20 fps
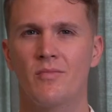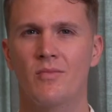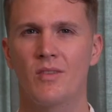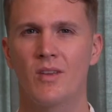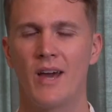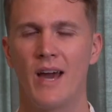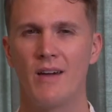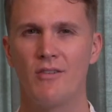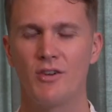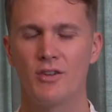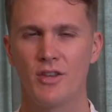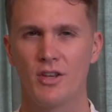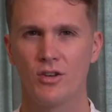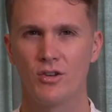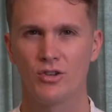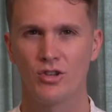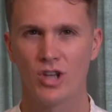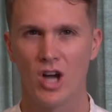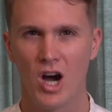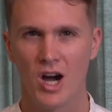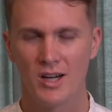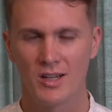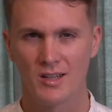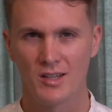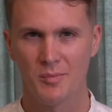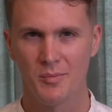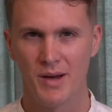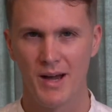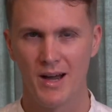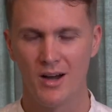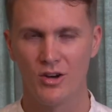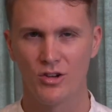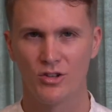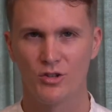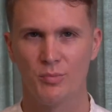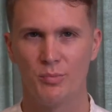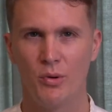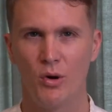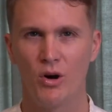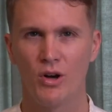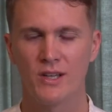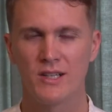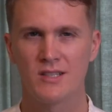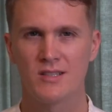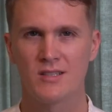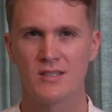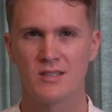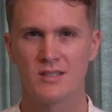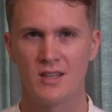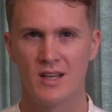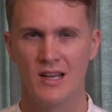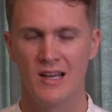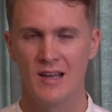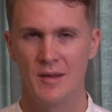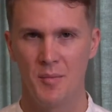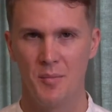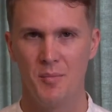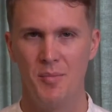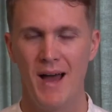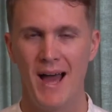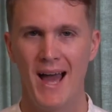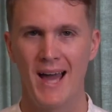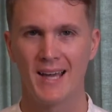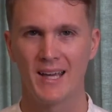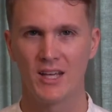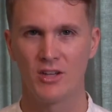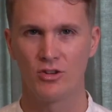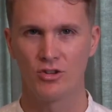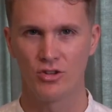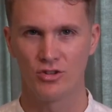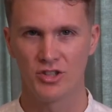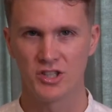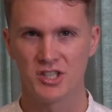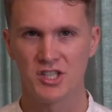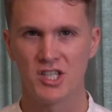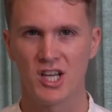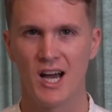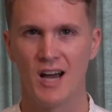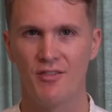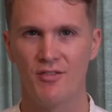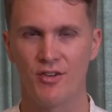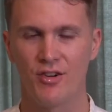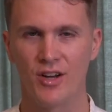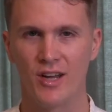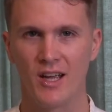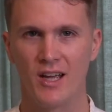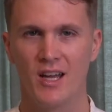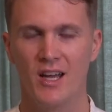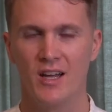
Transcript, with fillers: Everything you talked about points back into discovery.